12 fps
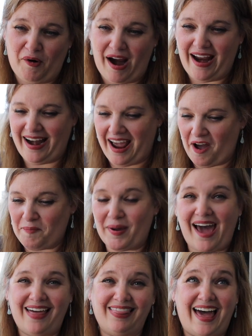right now. But
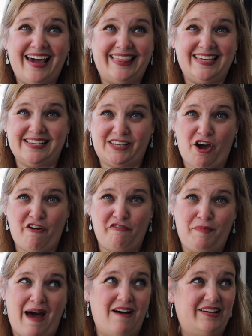I like these Cove
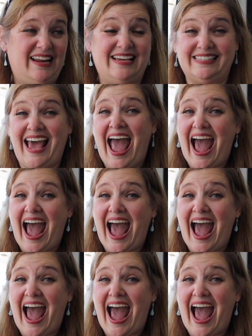balconies.